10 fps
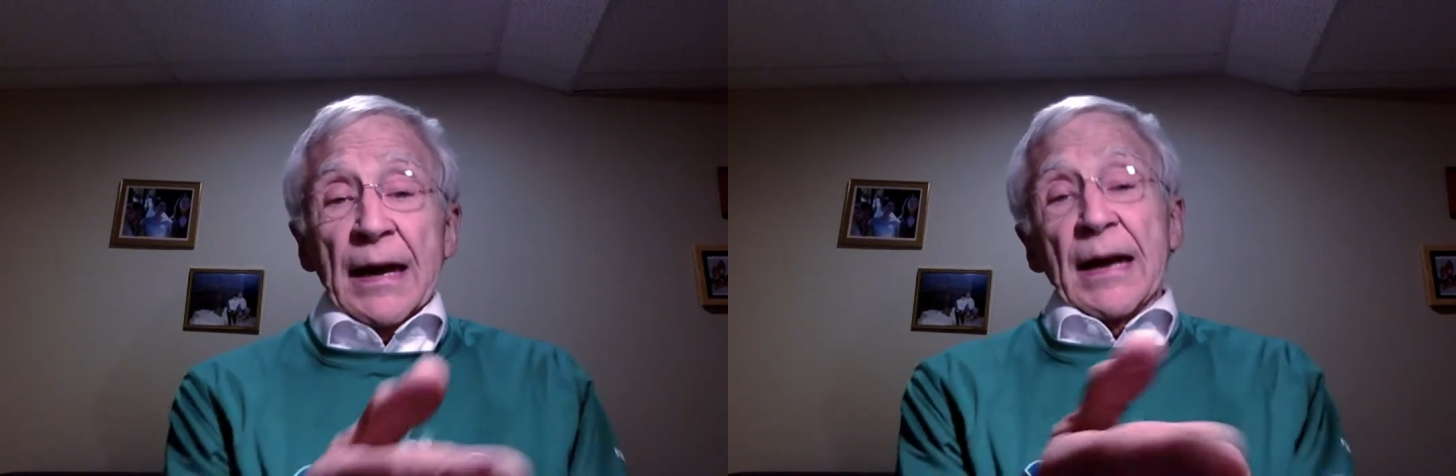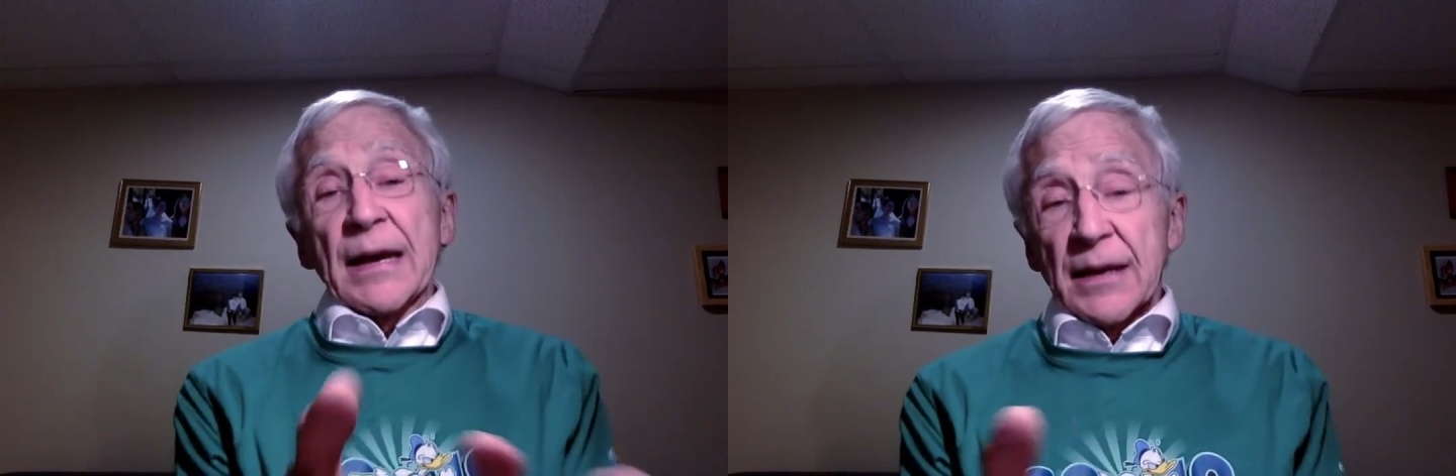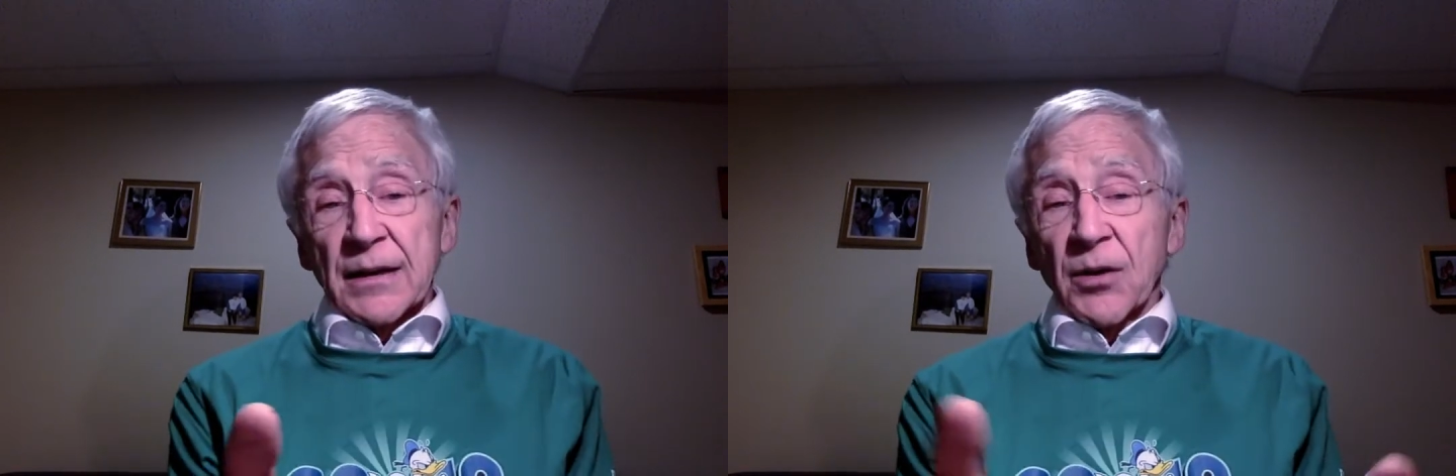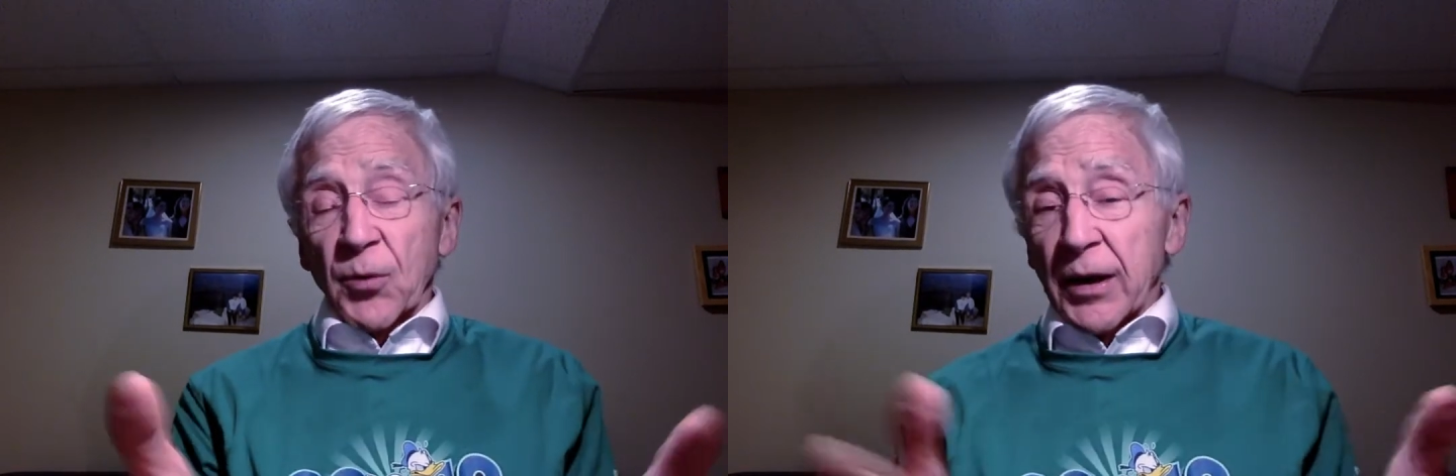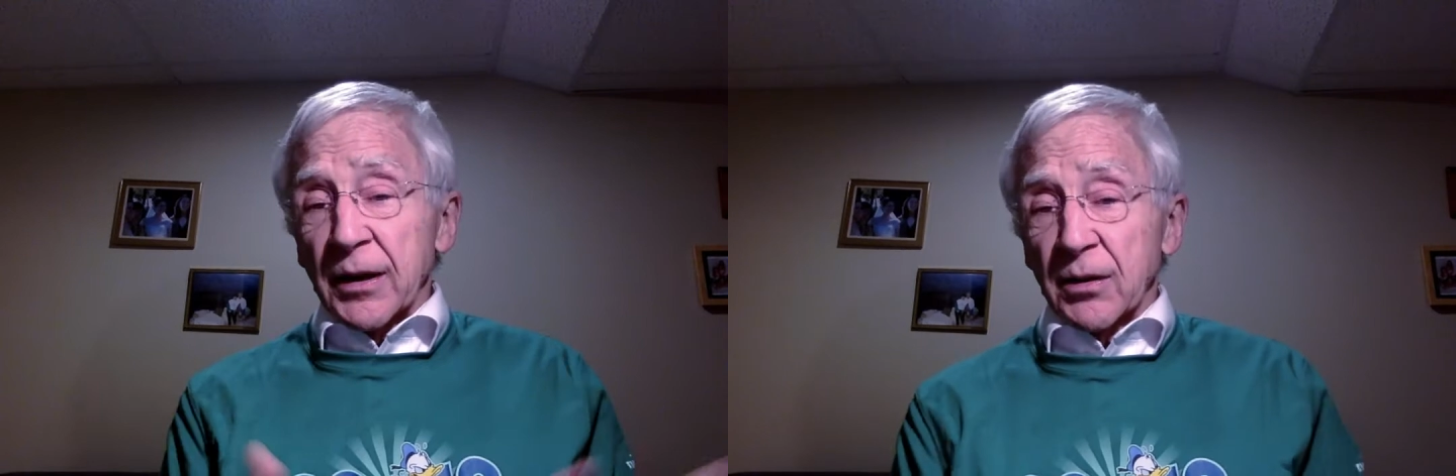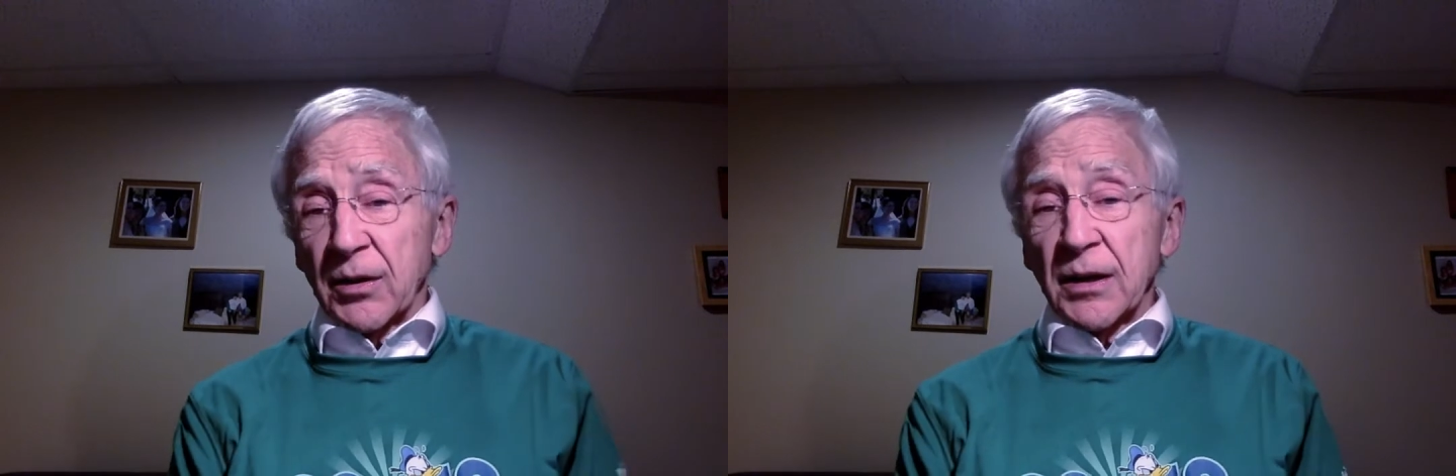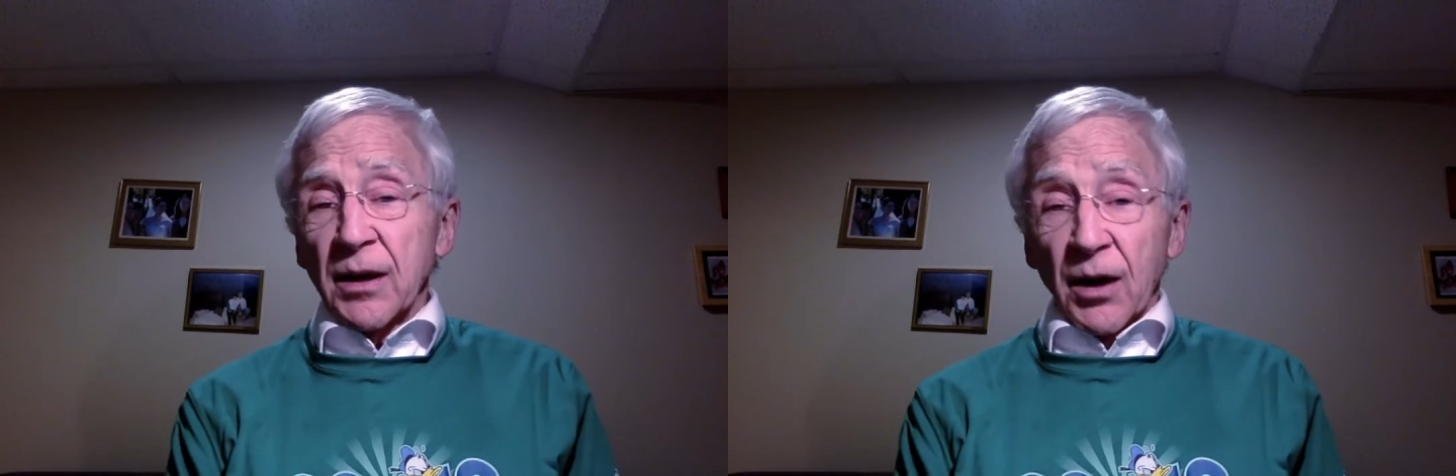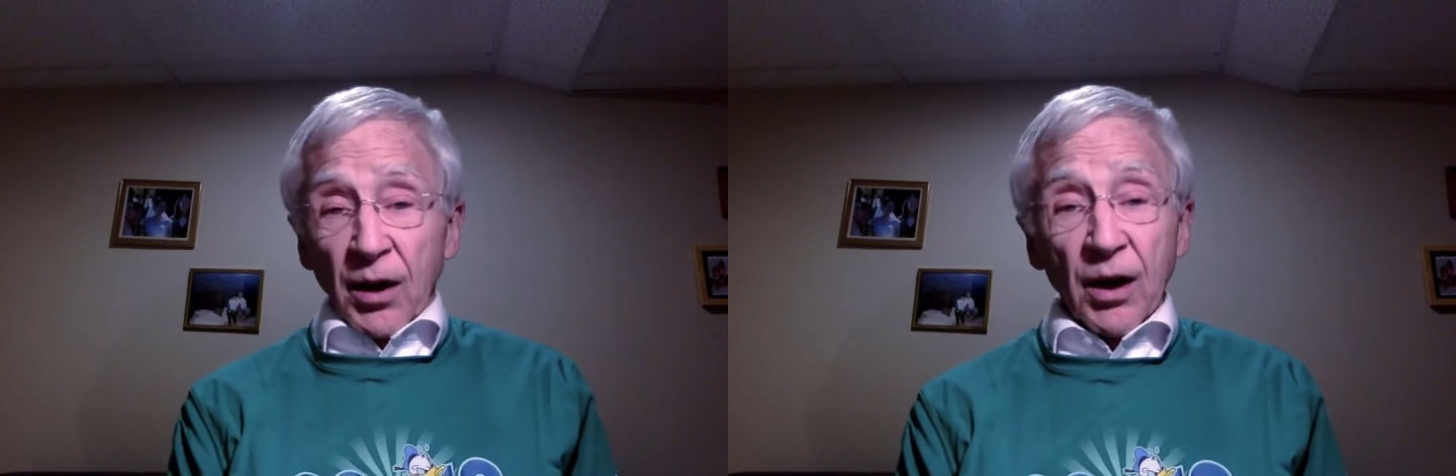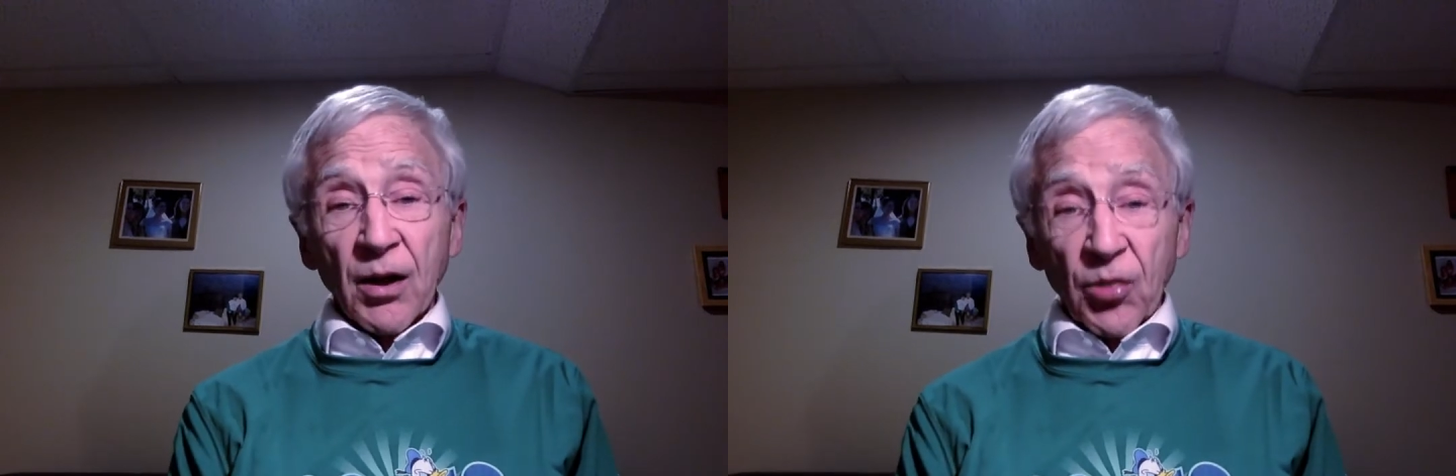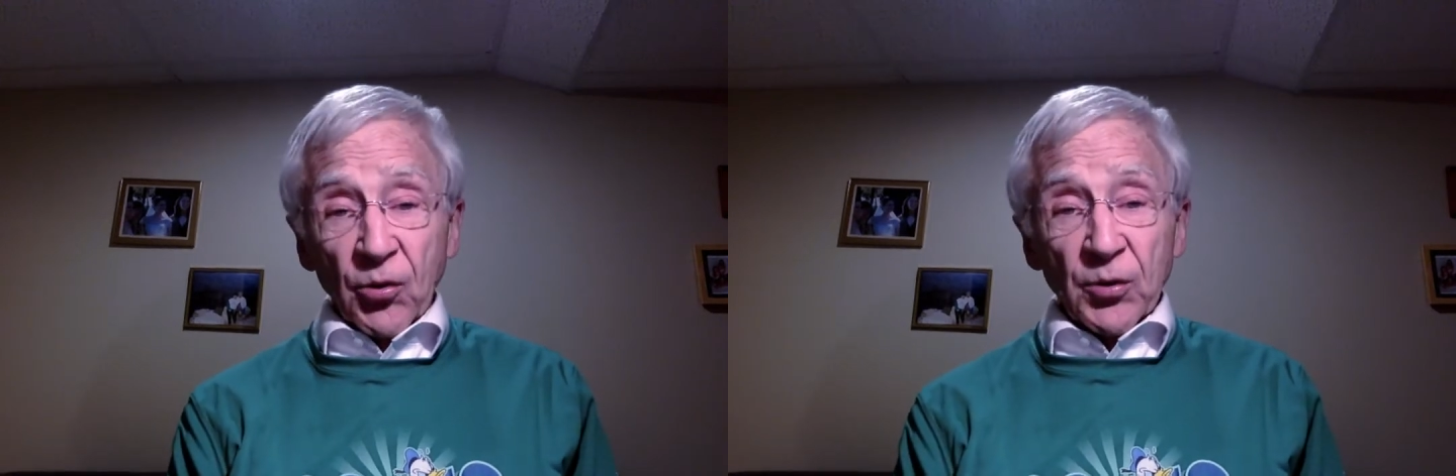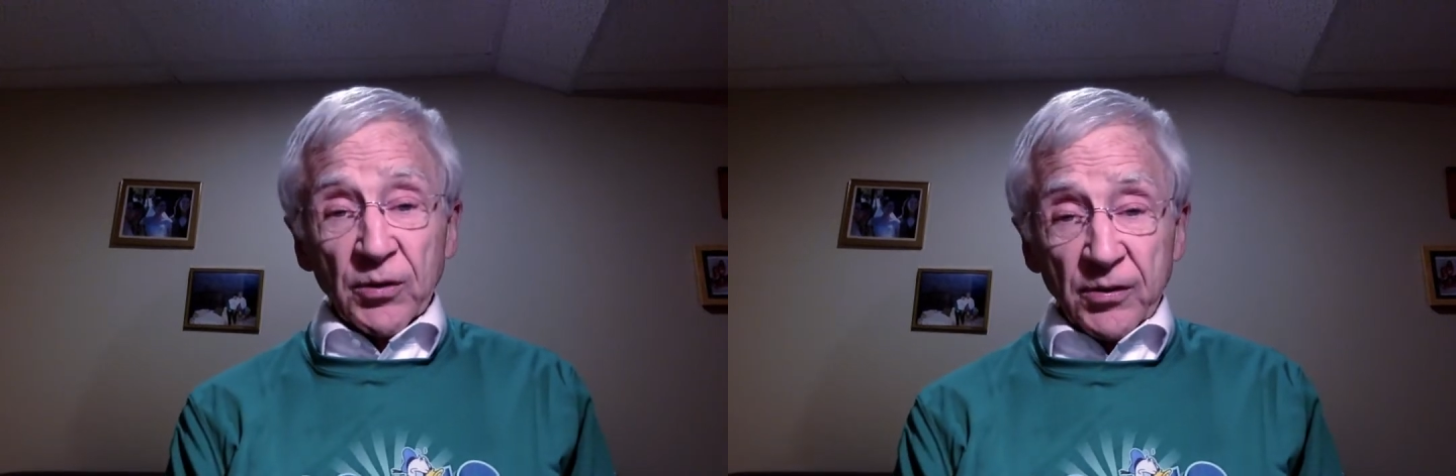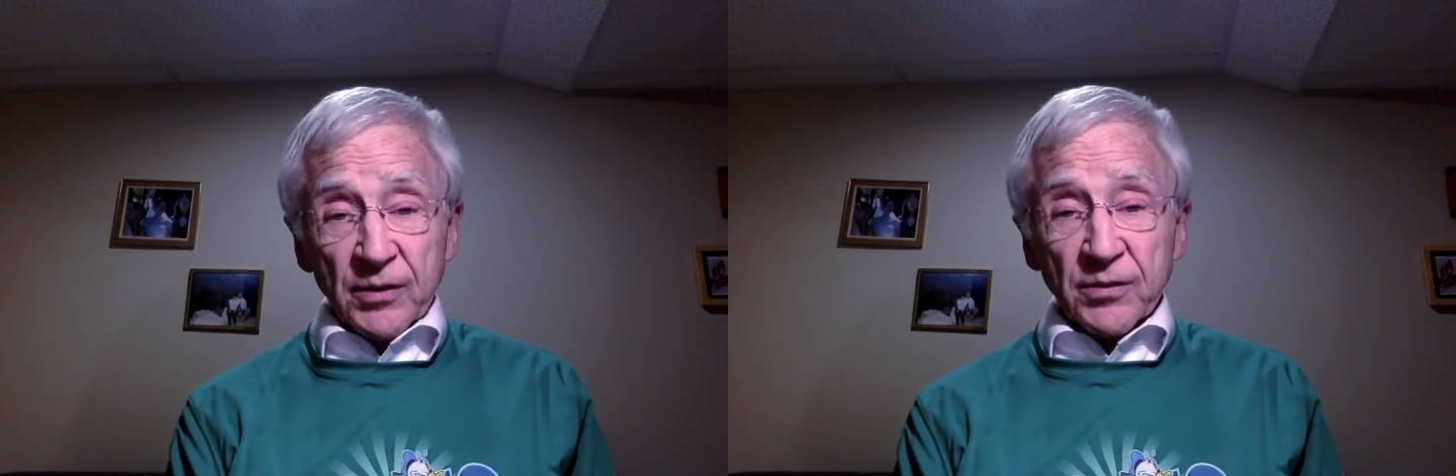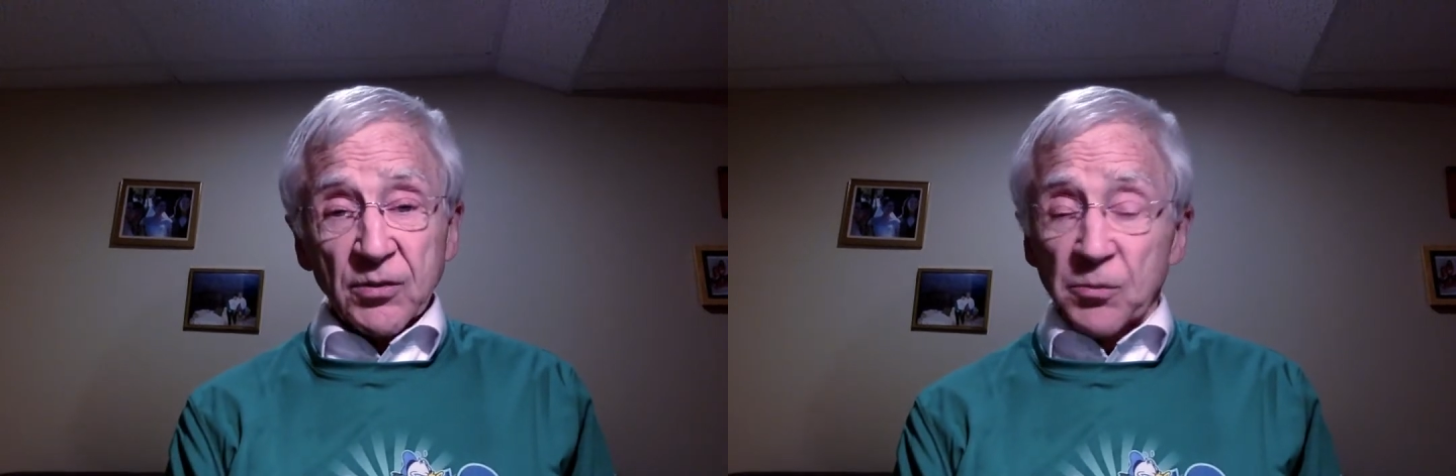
And ironically, Hawthorne's sister